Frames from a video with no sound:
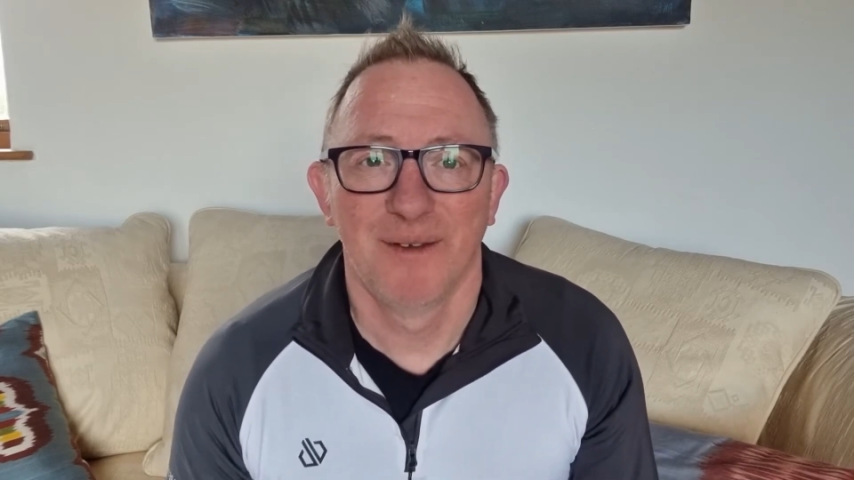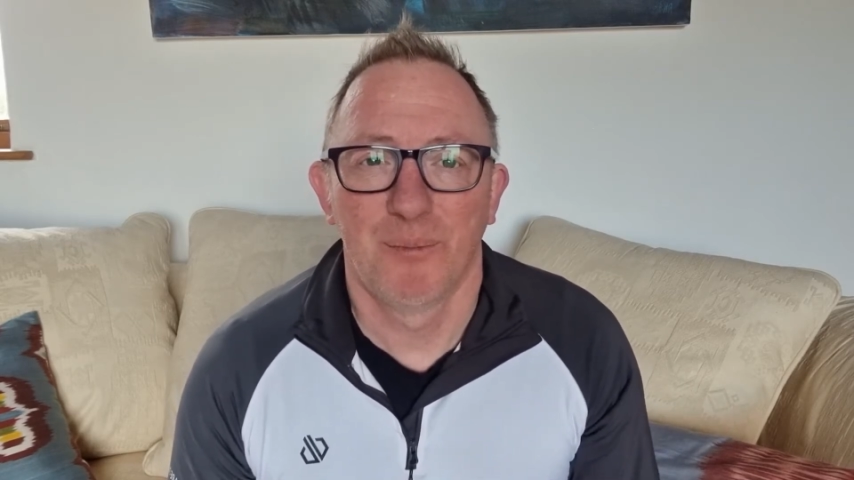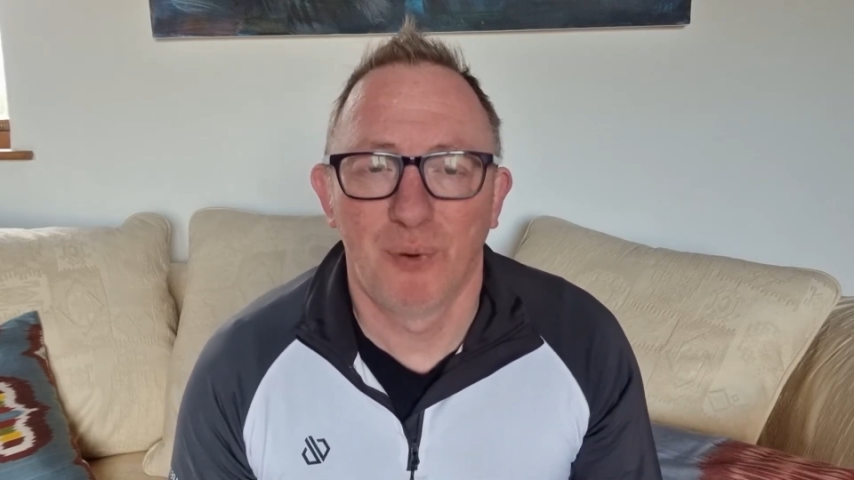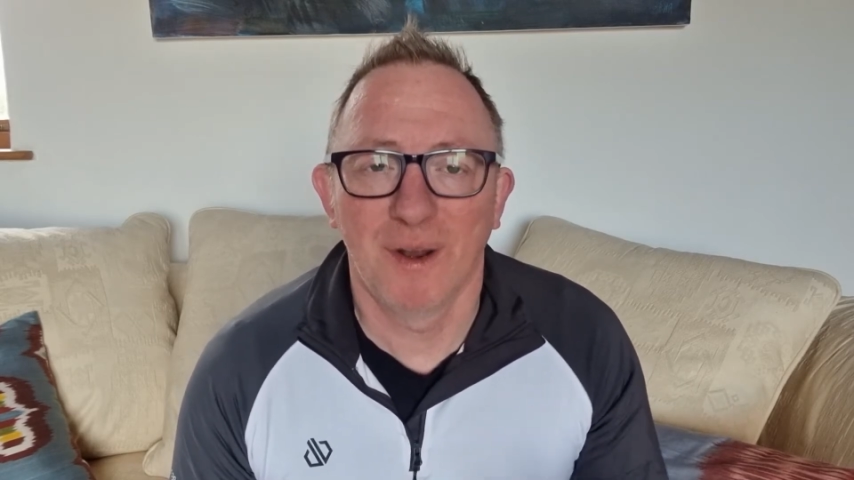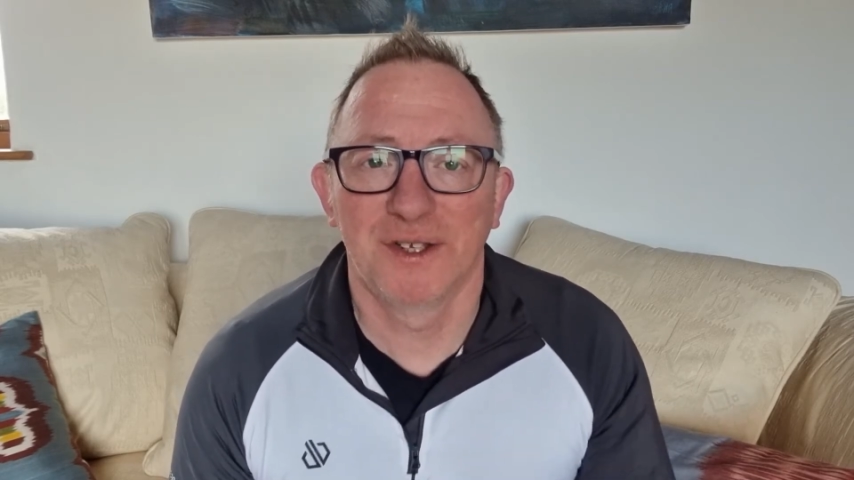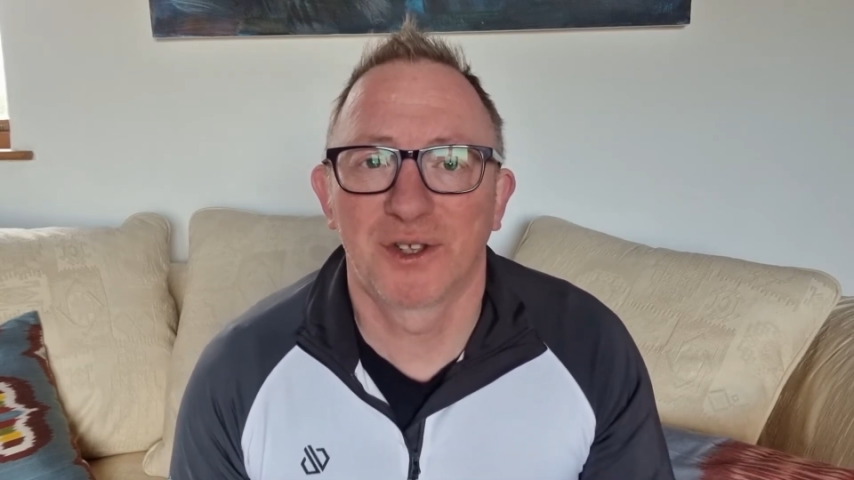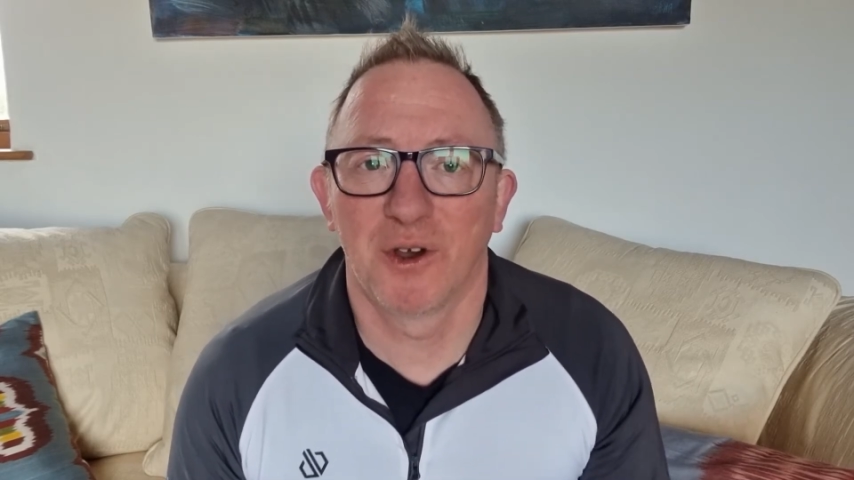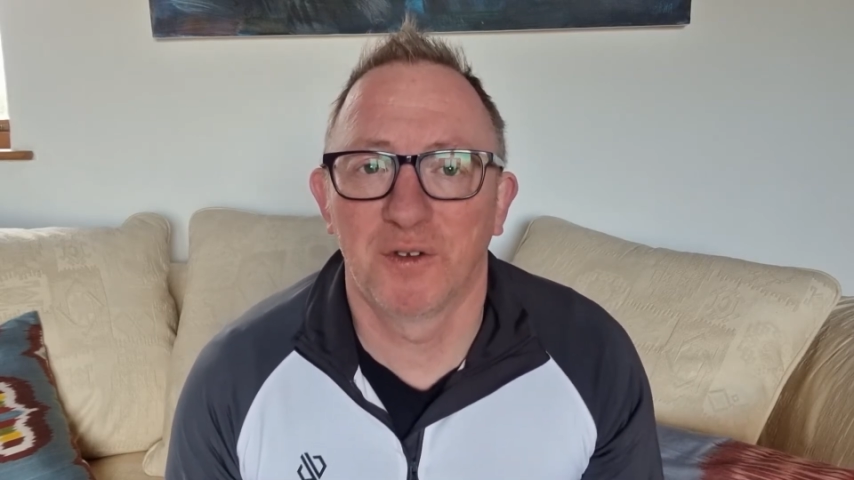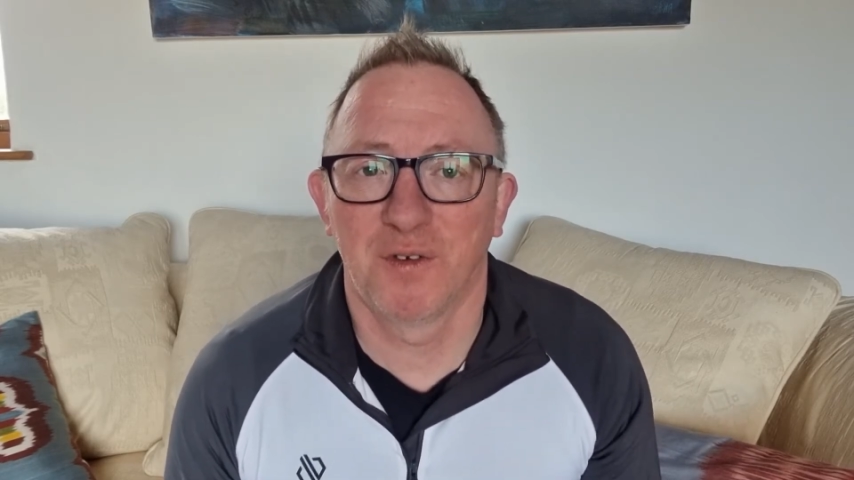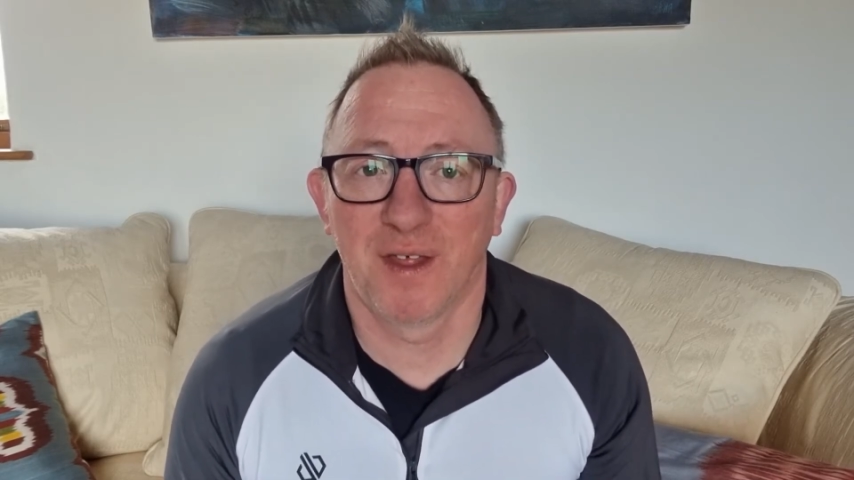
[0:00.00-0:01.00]
Praise
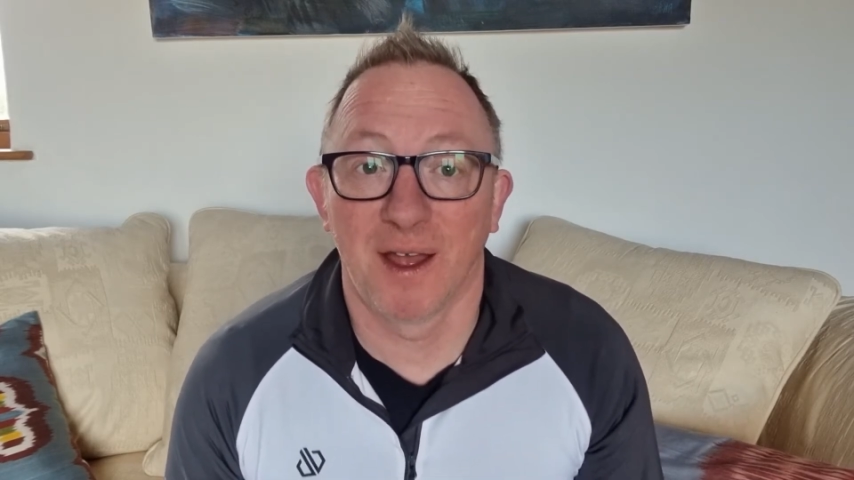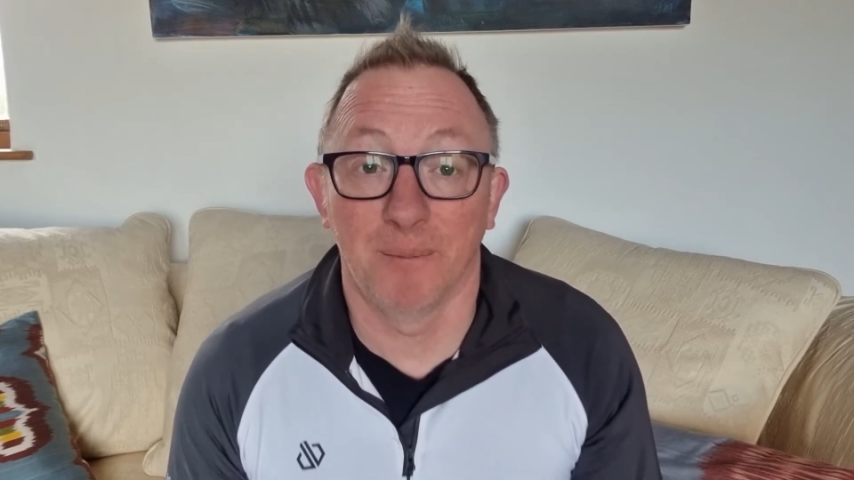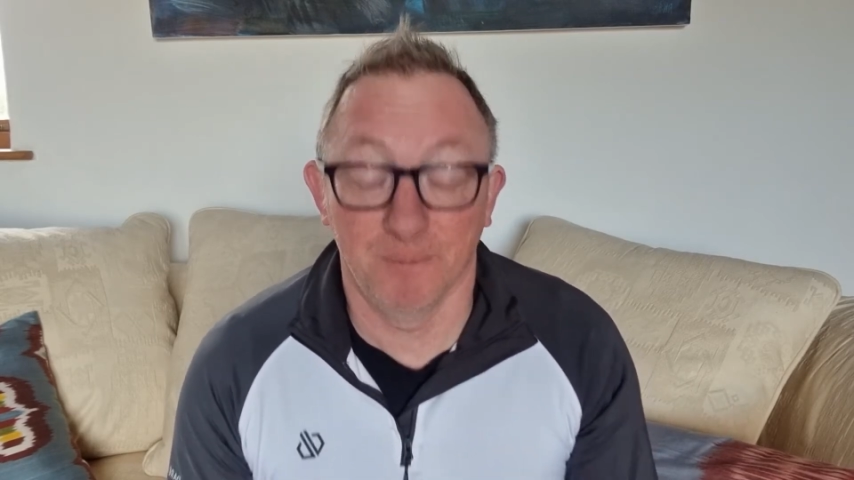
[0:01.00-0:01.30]
God for that.